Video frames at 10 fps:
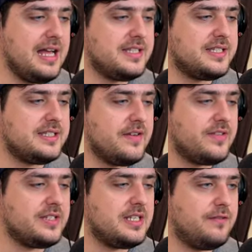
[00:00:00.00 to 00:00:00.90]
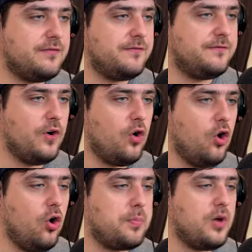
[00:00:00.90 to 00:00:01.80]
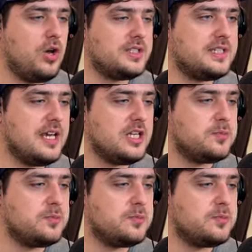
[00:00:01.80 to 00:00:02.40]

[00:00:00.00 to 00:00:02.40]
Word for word: seventy-four, but uh,